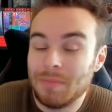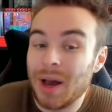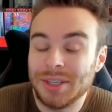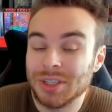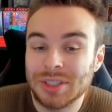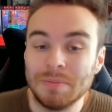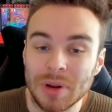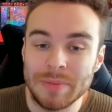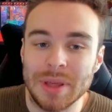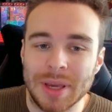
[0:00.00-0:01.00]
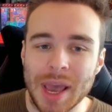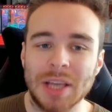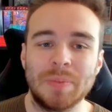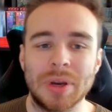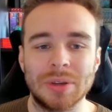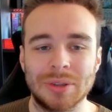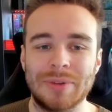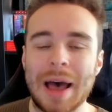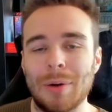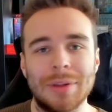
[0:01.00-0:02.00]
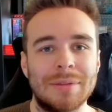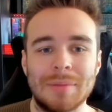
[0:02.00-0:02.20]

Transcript: might just simply be the case because of how the